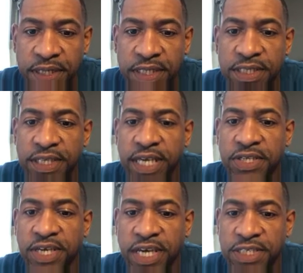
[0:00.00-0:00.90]
Distance
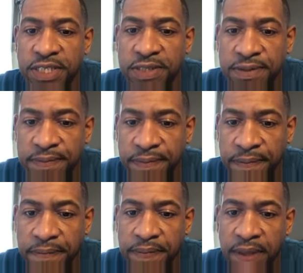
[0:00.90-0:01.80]
Education,
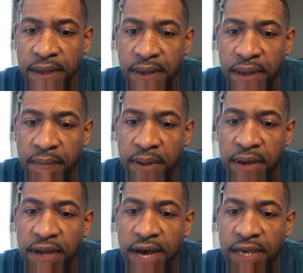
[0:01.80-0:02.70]

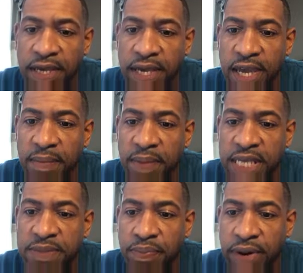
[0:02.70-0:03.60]
Pedagogy and
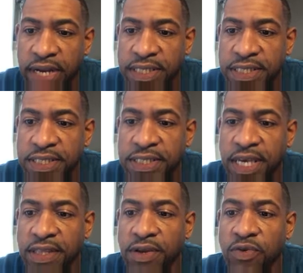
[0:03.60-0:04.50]
Best Practices
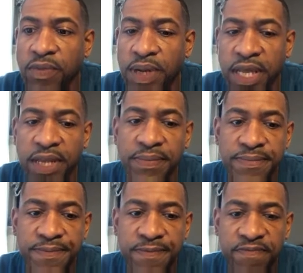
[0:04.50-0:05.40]
in the New Millennium,